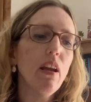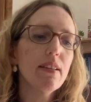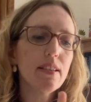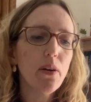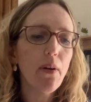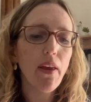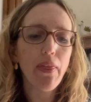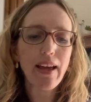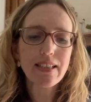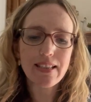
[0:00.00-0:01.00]
So
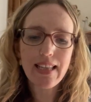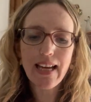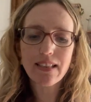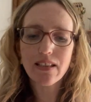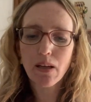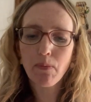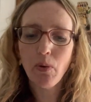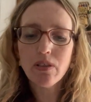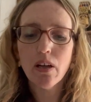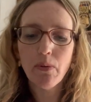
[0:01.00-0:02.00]
that is that. So
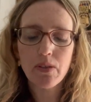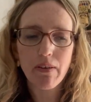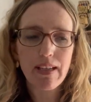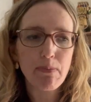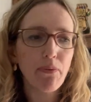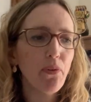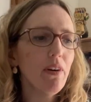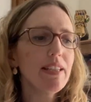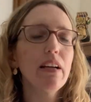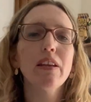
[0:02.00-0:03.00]
what I will do is, before
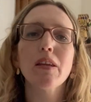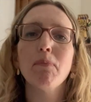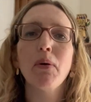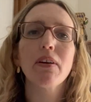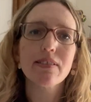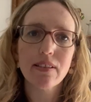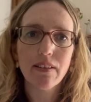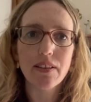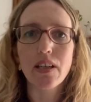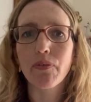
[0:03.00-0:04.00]
I tell you the books
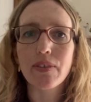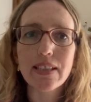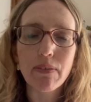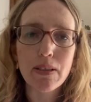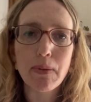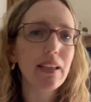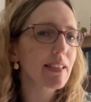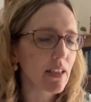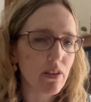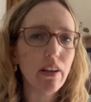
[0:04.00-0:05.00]
that I've received this week,
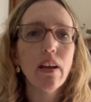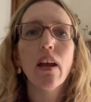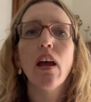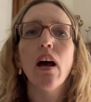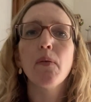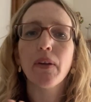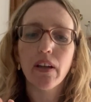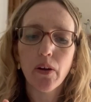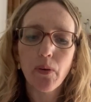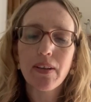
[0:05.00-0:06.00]
etc., I'm gonna
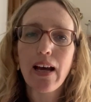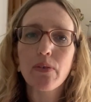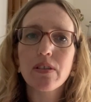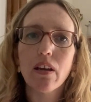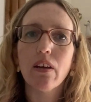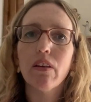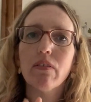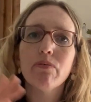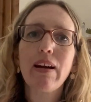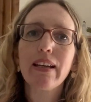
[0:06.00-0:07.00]
go on now to
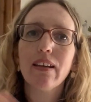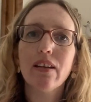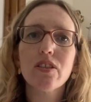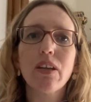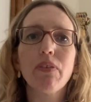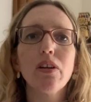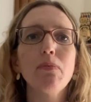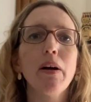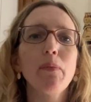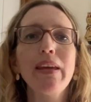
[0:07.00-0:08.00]
rank it, giving you
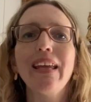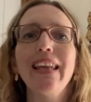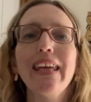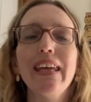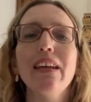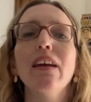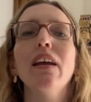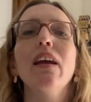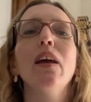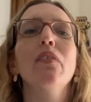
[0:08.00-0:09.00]
my weekly
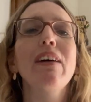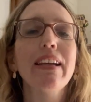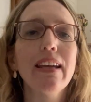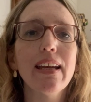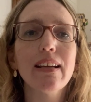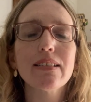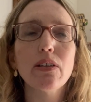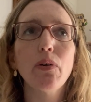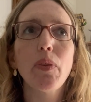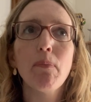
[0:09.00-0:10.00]
rankings
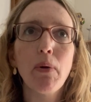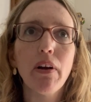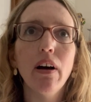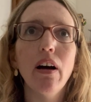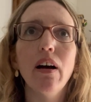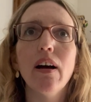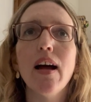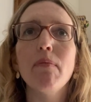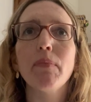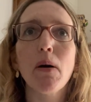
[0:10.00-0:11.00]
of the booker
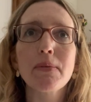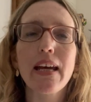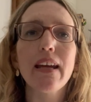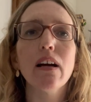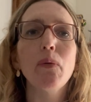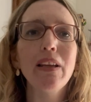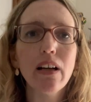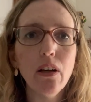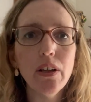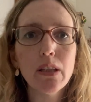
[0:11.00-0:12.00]
update. I will
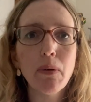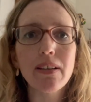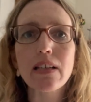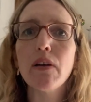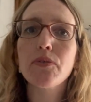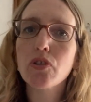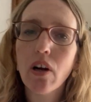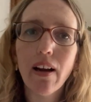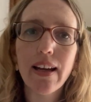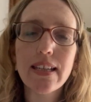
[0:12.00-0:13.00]
include the ones I've
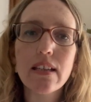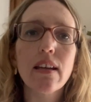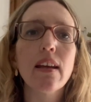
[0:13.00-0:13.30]
tried.